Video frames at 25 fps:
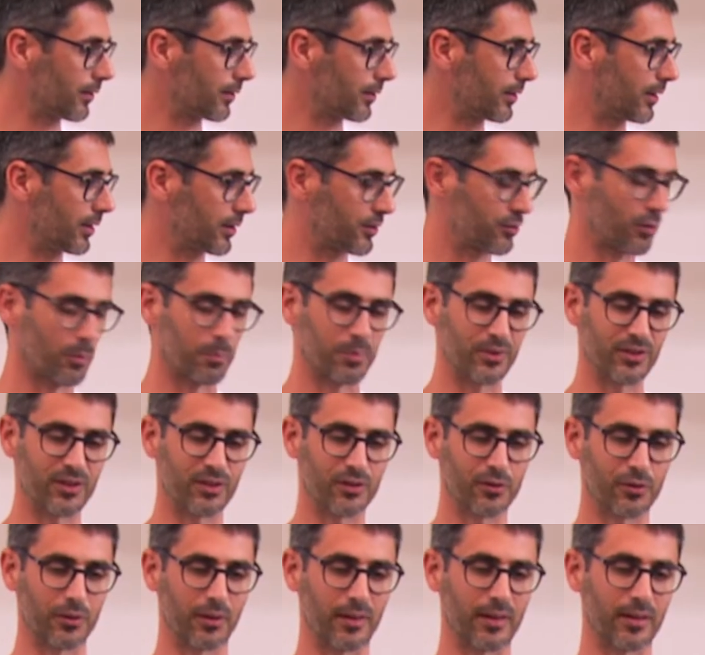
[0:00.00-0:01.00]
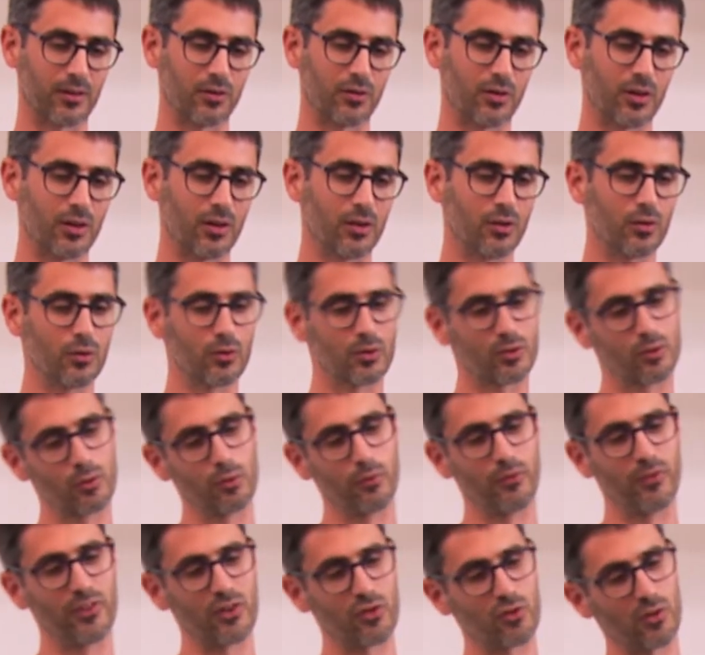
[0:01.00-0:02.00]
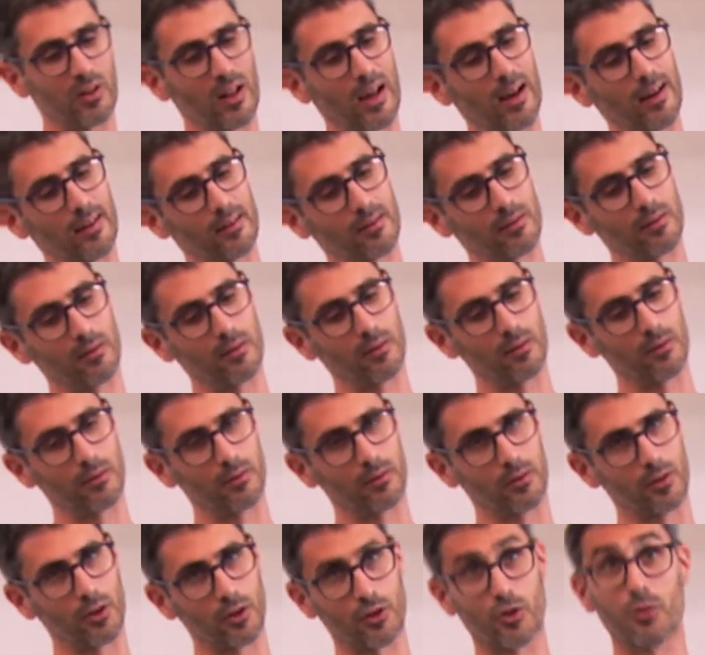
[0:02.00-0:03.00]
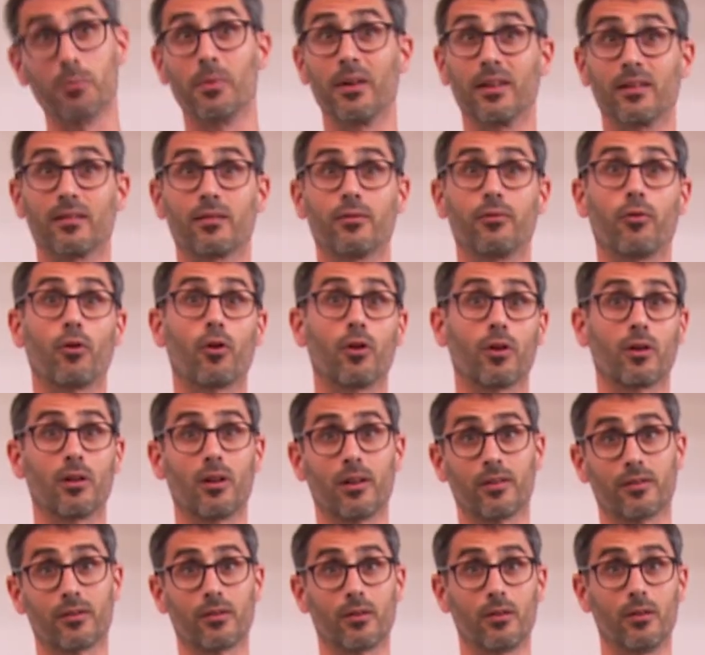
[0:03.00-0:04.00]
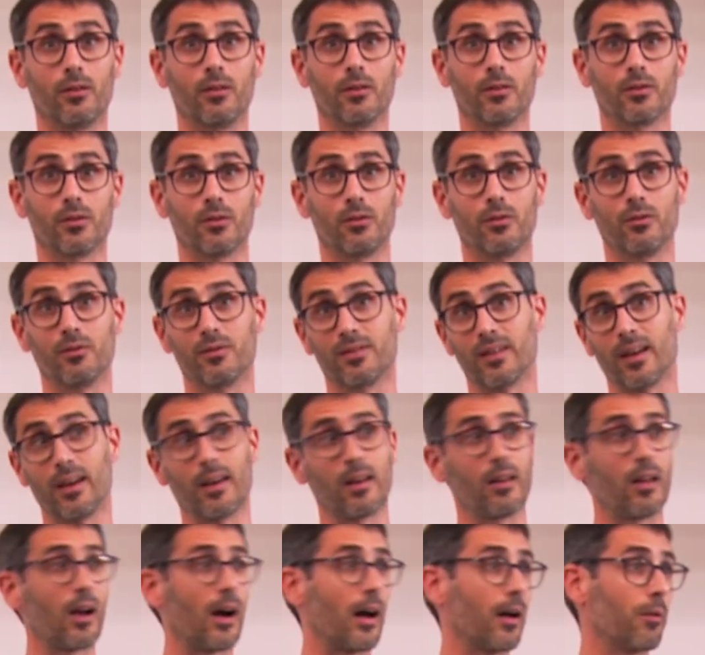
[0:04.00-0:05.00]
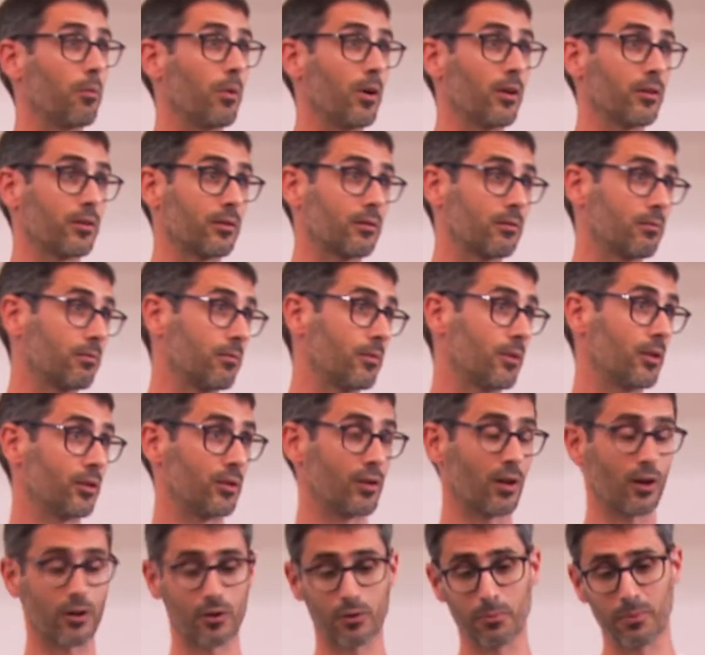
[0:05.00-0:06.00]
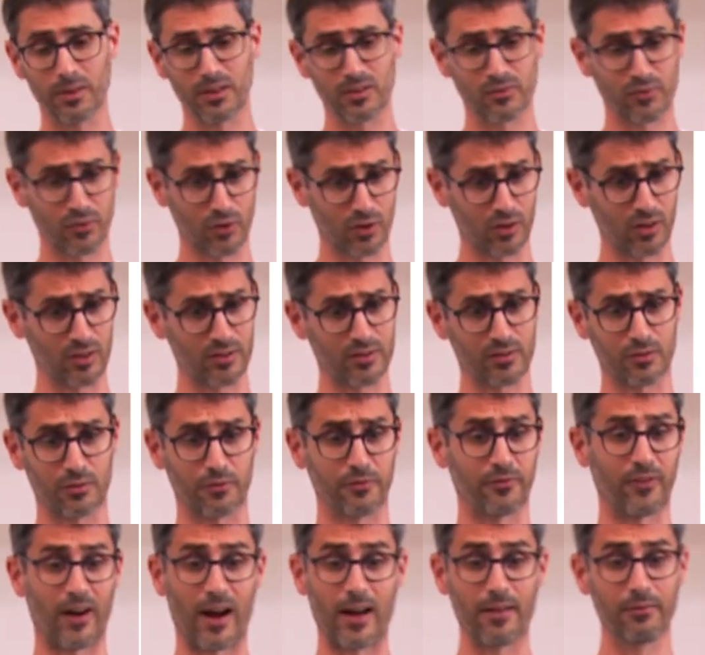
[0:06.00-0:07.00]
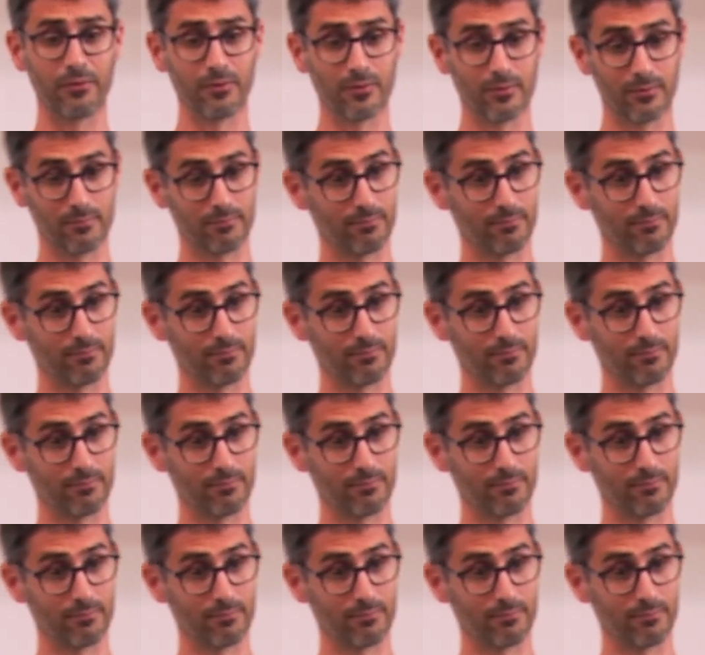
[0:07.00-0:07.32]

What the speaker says: Git repository that you can use to visualize the documents for a cluster. So you say, I want the documents for cluster 5.